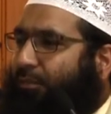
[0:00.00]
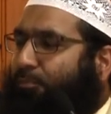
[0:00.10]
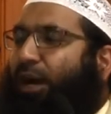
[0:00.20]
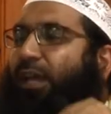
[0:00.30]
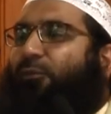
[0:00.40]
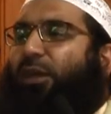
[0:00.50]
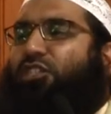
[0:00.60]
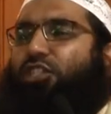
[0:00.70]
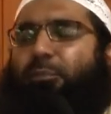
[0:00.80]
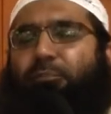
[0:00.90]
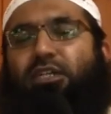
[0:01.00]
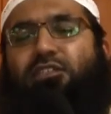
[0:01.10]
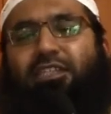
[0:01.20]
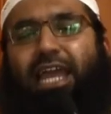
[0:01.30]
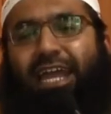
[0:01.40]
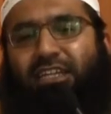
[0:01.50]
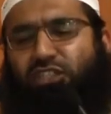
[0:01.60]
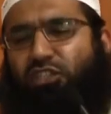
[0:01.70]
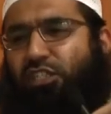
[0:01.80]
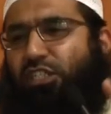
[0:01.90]
by which a person
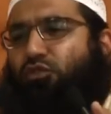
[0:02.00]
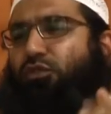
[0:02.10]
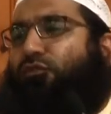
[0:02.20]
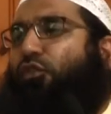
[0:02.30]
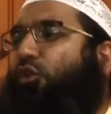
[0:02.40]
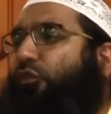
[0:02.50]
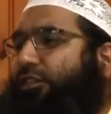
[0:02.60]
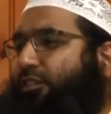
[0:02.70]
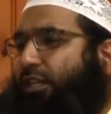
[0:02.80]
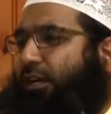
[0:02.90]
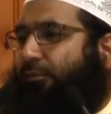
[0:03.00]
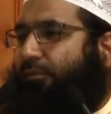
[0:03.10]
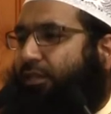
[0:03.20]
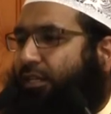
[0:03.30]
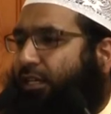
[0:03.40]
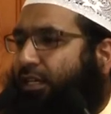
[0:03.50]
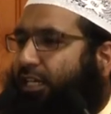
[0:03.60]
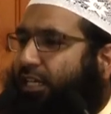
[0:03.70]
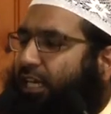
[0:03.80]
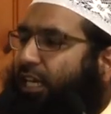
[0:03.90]
enters into the fold of Islam.
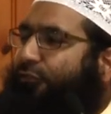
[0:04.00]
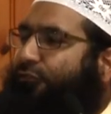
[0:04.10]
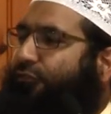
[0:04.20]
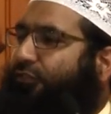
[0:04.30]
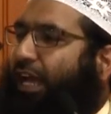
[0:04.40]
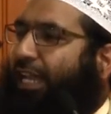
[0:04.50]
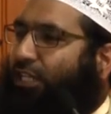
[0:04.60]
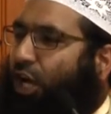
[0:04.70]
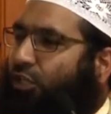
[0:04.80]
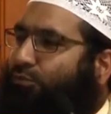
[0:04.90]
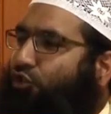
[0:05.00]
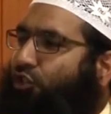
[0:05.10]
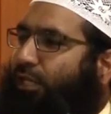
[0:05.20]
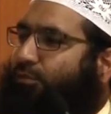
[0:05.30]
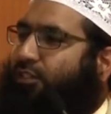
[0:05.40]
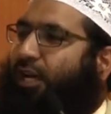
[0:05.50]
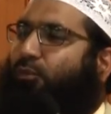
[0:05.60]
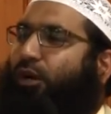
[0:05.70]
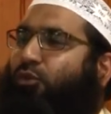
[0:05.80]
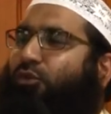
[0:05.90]
If a non-Muslim,
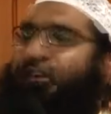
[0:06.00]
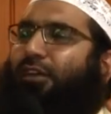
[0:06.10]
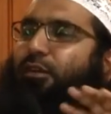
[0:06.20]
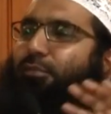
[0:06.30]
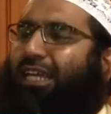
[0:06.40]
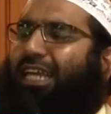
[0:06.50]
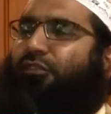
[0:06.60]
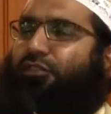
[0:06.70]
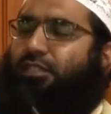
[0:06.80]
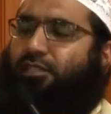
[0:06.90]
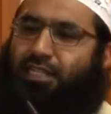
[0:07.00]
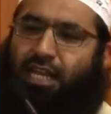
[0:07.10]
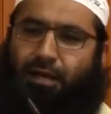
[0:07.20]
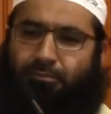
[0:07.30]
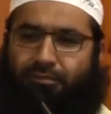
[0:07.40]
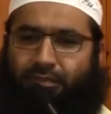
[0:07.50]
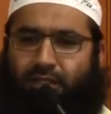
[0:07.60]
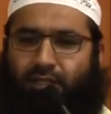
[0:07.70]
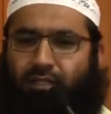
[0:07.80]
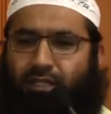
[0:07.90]
someone who never believed in Islam,
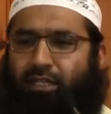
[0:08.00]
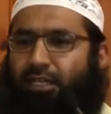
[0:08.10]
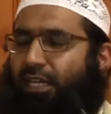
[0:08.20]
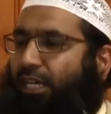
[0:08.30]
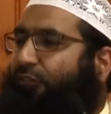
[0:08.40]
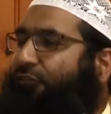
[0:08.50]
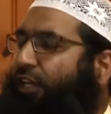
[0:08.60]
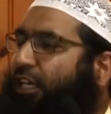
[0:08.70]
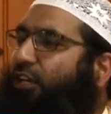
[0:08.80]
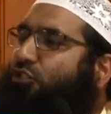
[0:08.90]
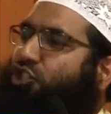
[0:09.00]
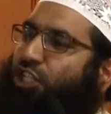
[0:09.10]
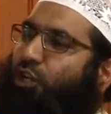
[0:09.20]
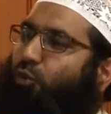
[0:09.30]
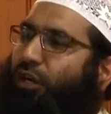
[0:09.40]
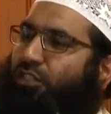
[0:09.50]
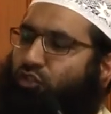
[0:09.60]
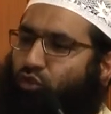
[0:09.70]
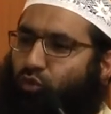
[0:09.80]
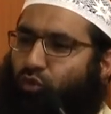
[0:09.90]
if he or she
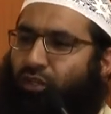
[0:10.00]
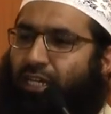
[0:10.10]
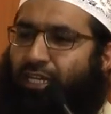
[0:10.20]
wants to